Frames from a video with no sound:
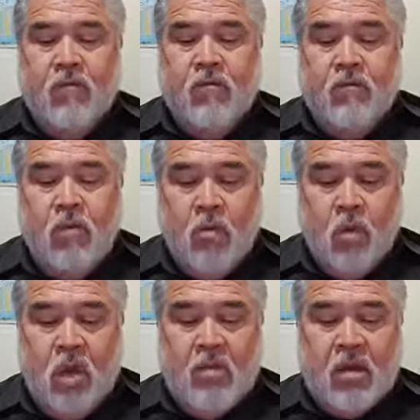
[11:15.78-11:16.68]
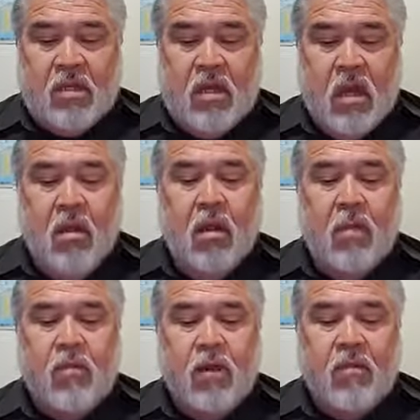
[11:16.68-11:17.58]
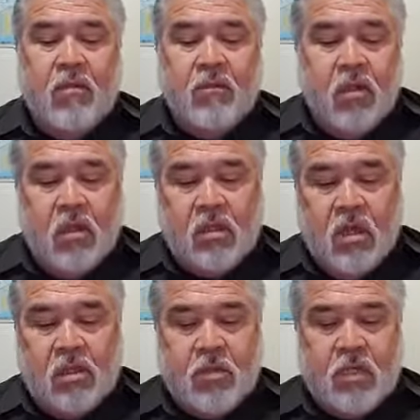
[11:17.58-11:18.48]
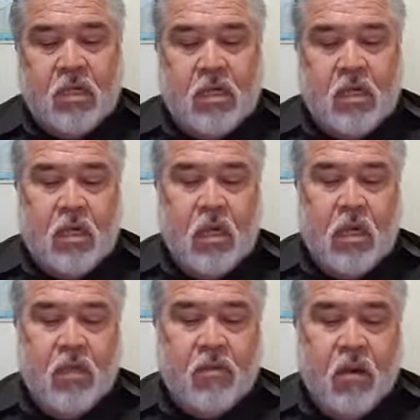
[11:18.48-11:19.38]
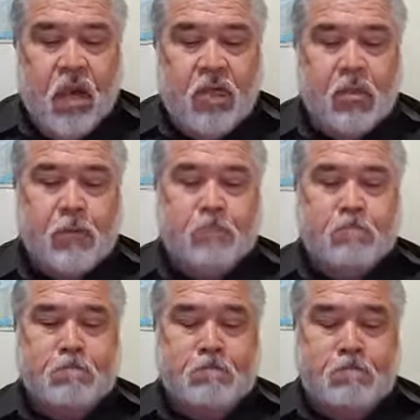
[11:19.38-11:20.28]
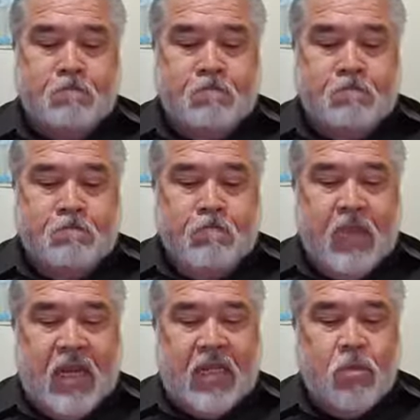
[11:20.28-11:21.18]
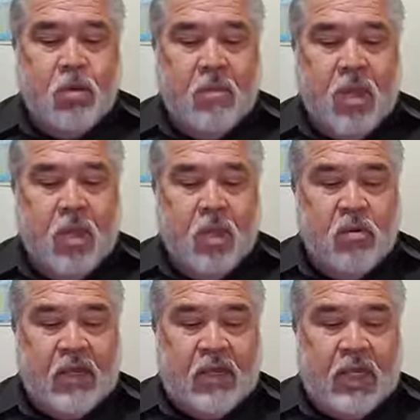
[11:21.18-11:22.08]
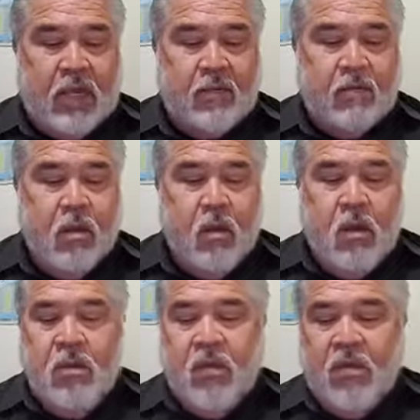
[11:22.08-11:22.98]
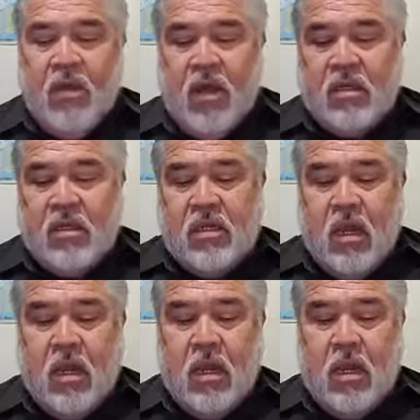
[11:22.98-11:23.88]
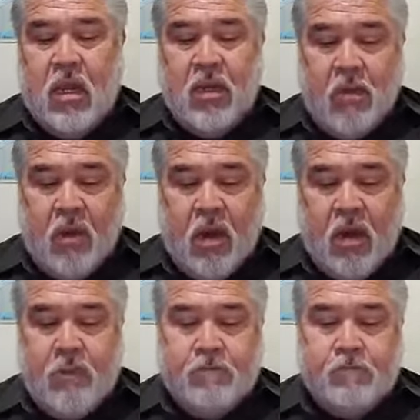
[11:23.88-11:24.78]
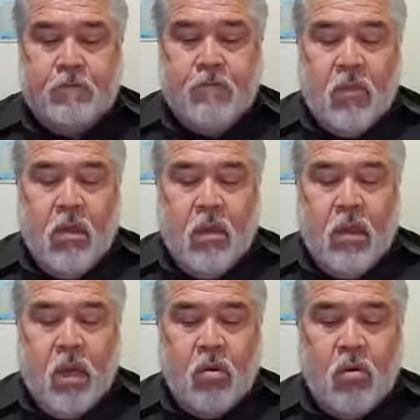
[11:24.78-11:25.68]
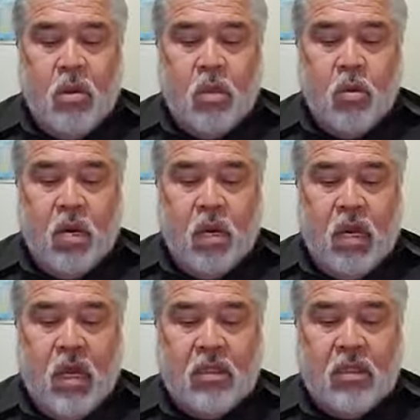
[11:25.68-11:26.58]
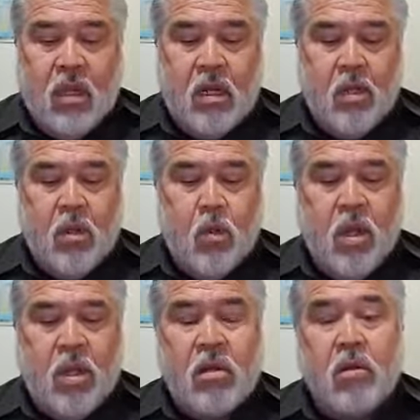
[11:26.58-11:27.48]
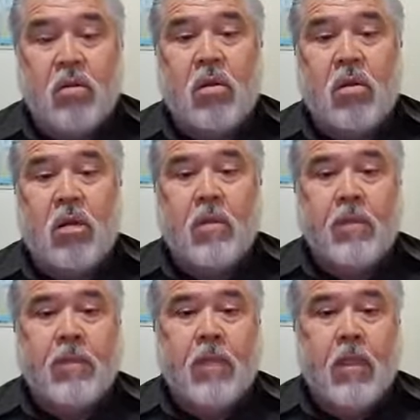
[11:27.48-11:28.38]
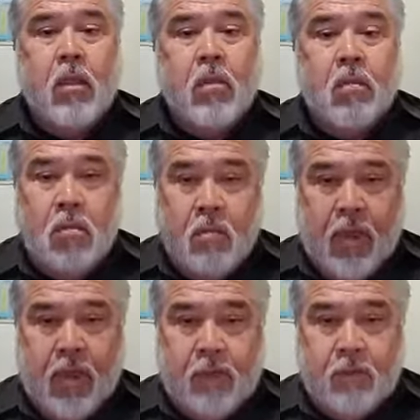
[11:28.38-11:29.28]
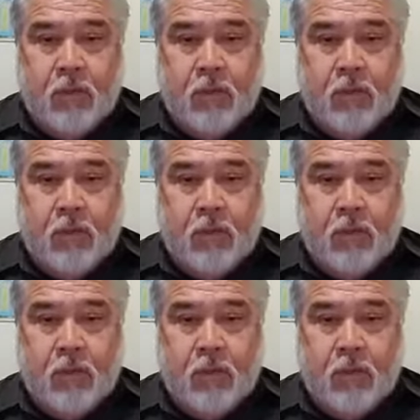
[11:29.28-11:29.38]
For we must all appear before the judgment seat of Christ, that each one may receive the things done in the body, according to what he has done, whether good or bad.